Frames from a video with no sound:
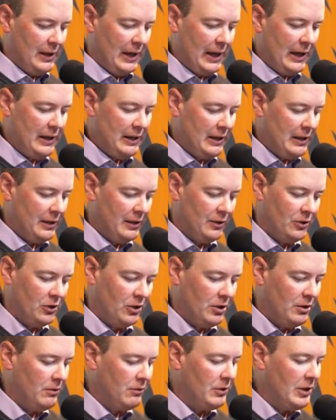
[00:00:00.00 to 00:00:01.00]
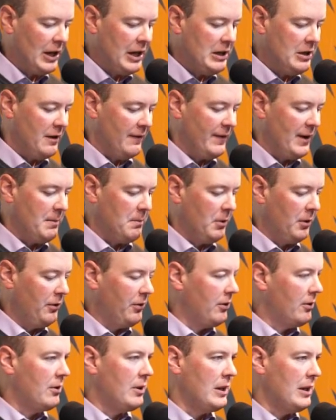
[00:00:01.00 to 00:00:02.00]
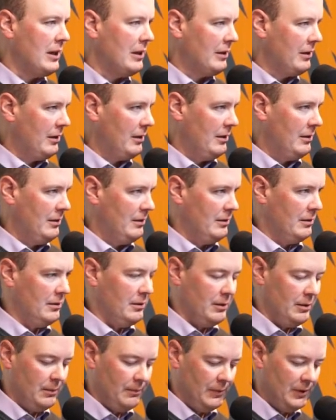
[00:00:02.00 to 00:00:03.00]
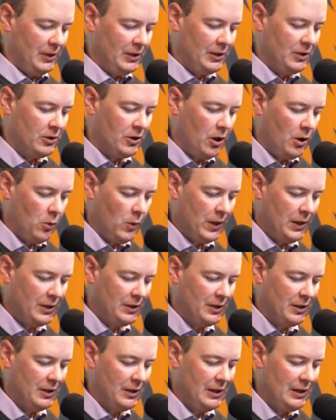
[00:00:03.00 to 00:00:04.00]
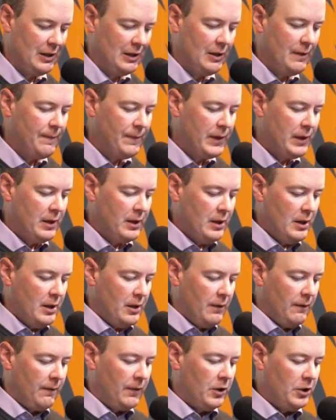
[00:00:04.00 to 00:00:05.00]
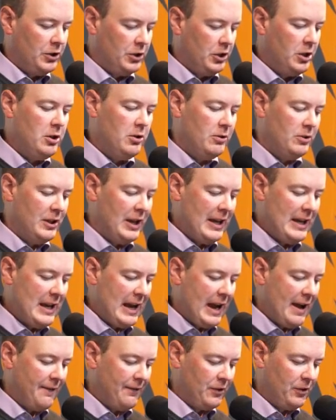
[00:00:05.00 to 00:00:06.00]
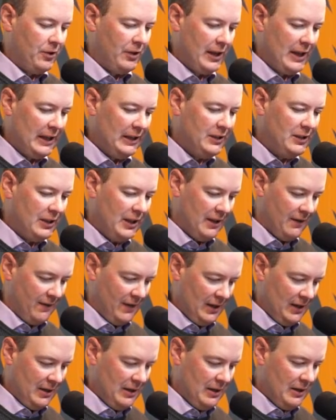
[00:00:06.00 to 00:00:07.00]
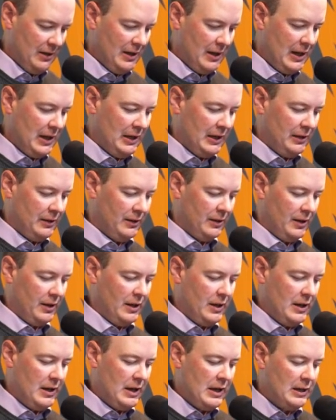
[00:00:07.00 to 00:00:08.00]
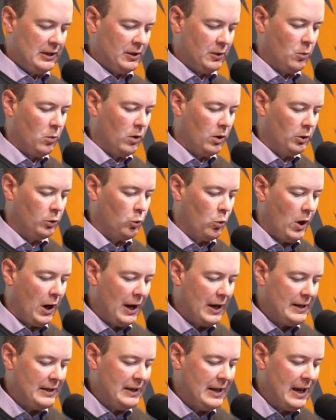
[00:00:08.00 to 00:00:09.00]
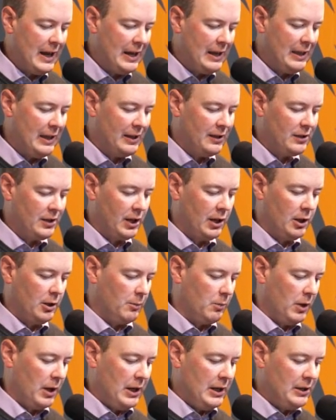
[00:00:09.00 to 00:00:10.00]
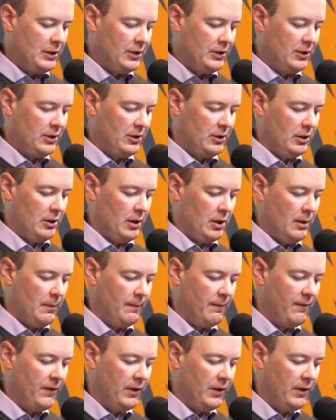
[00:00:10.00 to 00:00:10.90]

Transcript: That is Tuesday, November 30th. Um, this is always the first Tuesday after Thanksgiving, and it's a, it's a worldwide day that celebrates um,